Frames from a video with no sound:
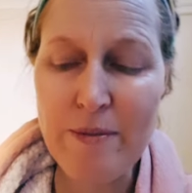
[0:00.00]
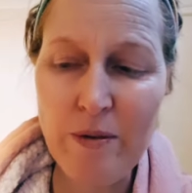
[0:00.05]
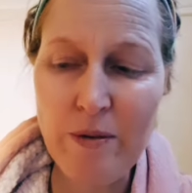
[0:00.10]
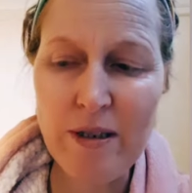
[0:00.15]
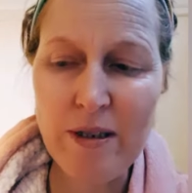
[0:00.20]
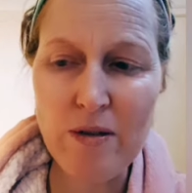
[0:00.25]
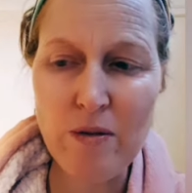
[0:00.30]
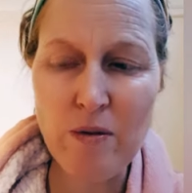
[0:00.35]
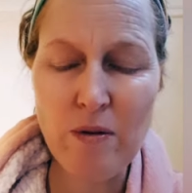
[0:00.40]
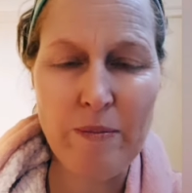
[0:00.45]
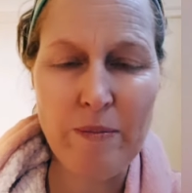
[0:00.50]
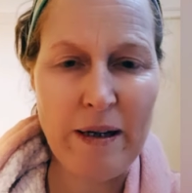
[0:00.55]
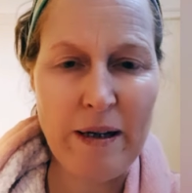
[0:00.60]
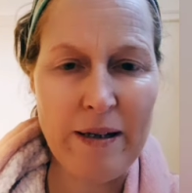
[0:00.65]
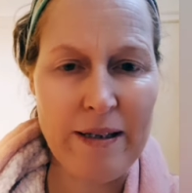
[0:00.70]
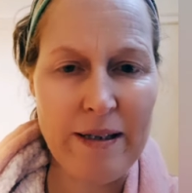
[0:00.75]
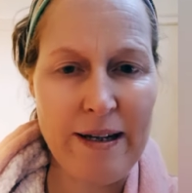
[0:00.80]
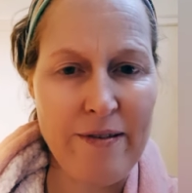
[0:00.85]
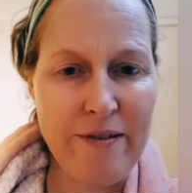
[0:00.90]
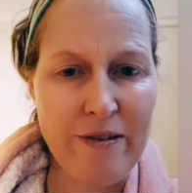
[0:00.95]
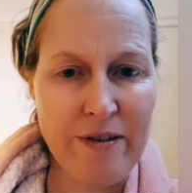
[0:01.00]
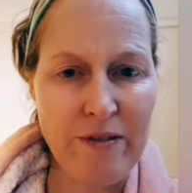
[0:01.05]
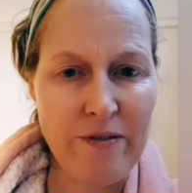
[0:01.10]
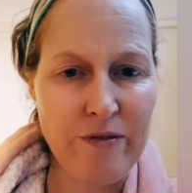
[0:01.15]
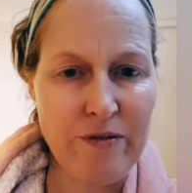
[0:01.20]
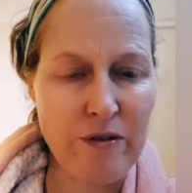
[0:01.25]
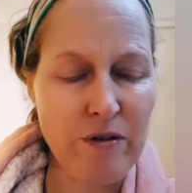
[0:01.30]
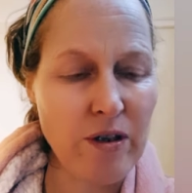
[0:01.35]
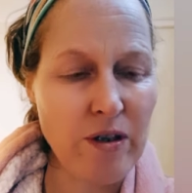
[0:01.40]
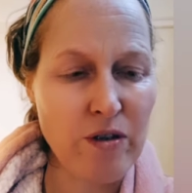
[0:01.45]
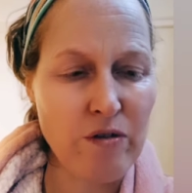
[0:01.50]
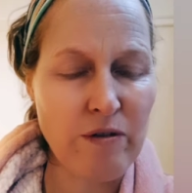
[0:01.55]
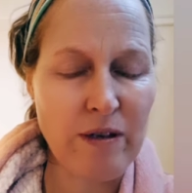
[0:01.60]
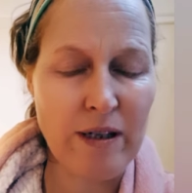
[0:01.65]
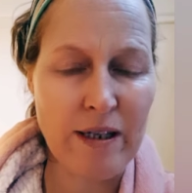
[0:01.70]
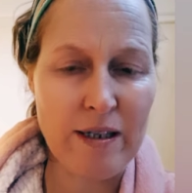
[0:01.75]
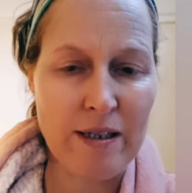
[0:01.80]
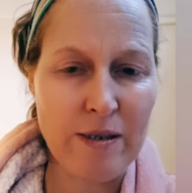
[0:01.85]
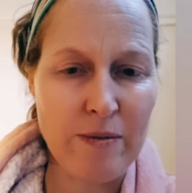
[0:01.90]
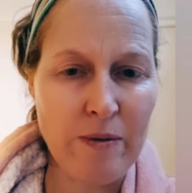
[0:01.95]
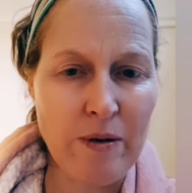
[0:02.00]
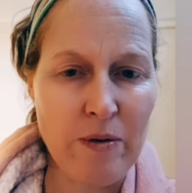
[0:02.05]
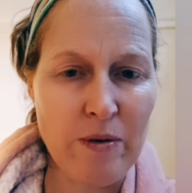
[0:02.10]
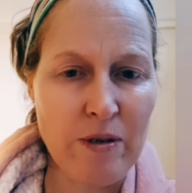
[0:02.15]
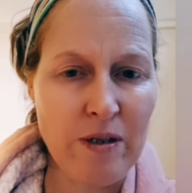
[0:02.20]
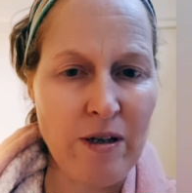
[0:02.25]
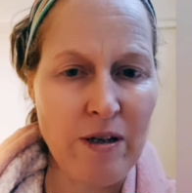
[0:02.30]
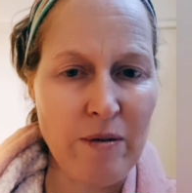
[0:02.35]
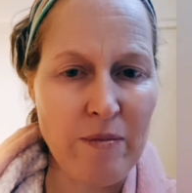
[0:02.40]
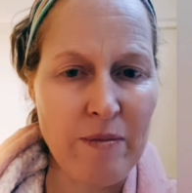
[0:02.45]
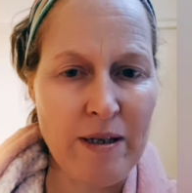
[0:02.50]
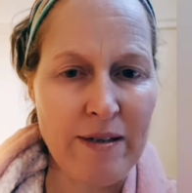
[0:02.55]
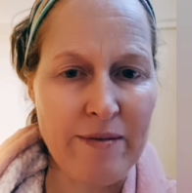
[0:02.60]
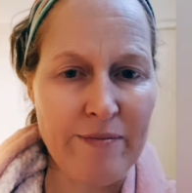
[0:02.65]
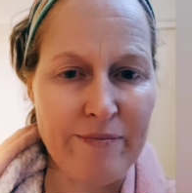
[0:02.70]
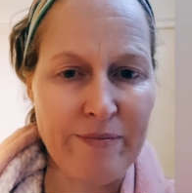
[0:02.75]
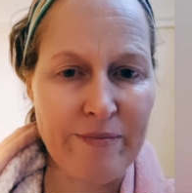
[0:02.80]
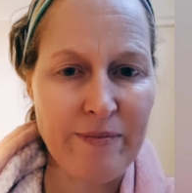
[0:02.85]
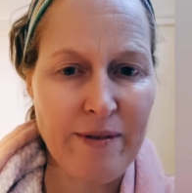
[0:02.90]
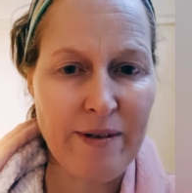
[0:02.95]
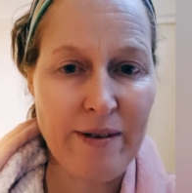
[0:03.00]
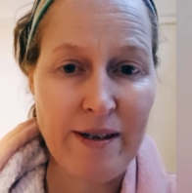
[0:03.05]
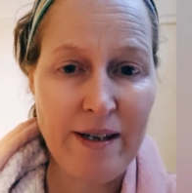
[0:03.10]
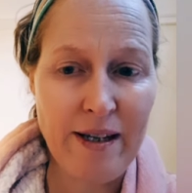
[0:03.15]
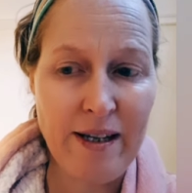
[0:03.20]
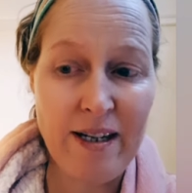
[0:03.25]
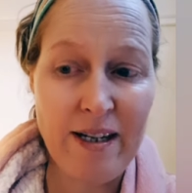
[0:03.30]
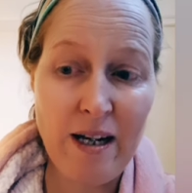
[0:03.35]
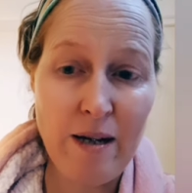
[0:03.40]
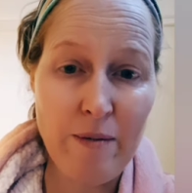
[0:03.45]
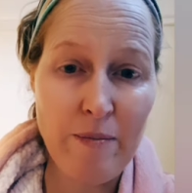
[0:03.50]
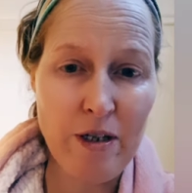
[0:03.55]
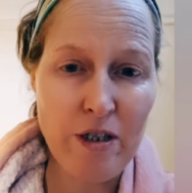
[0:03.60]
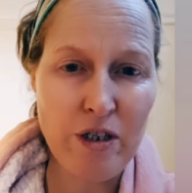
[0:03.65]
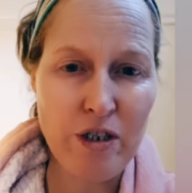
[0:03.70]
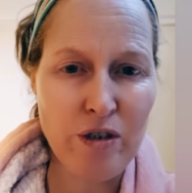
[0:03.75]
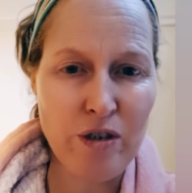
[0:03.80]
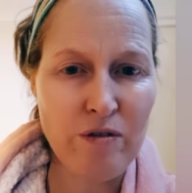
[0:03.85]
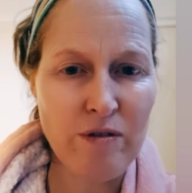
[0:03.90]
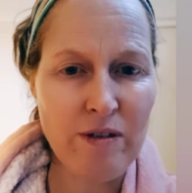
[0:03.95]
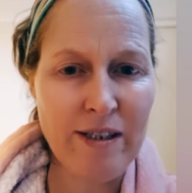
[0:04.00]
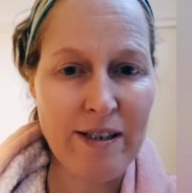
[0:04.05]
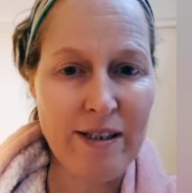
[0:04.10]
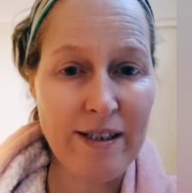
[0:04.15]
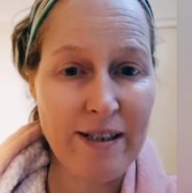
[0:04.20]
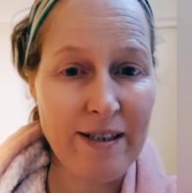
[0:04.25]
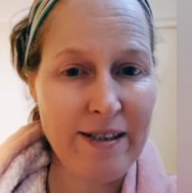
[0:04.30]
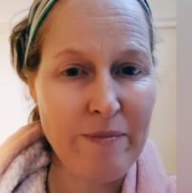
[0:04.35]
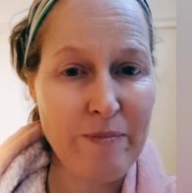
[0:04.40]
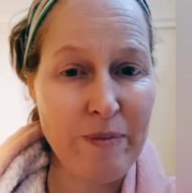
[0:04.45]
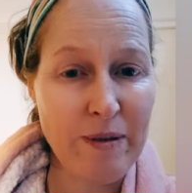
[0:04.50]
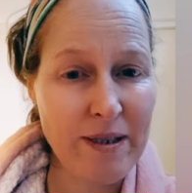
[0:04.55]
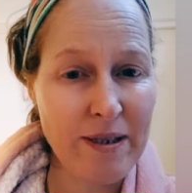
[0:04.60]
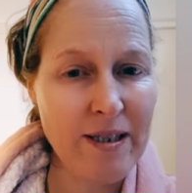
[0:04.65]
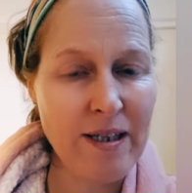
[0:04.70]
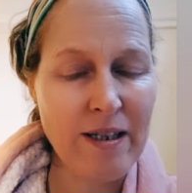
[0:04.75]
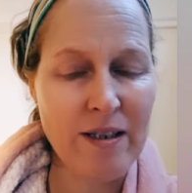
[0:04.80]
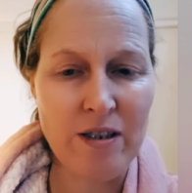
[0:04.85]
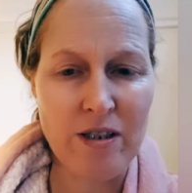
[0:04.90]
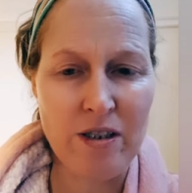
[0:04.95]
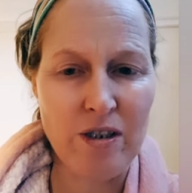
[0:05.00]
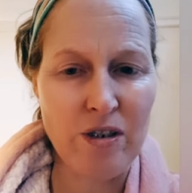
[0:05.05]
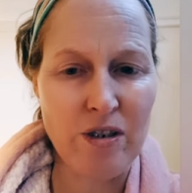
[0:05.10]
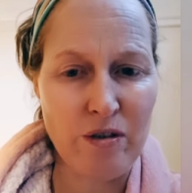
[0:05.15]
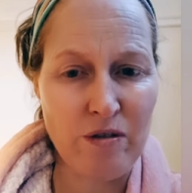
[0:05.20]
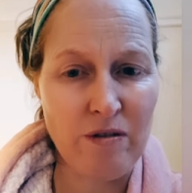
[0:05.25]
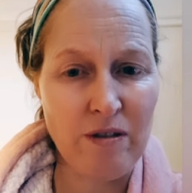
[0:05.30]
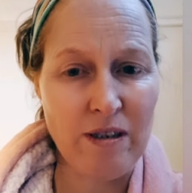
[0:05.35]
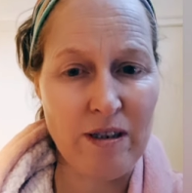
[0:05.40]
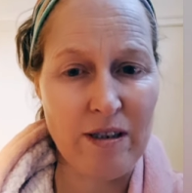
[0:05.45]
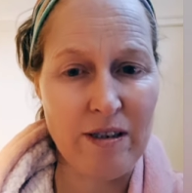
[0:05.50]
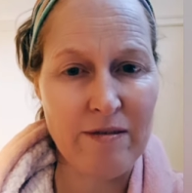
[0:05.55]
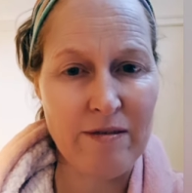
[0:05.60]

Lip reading: And it's all about the length you drink as well, do you know what I mean? And how much you drink and the percentage you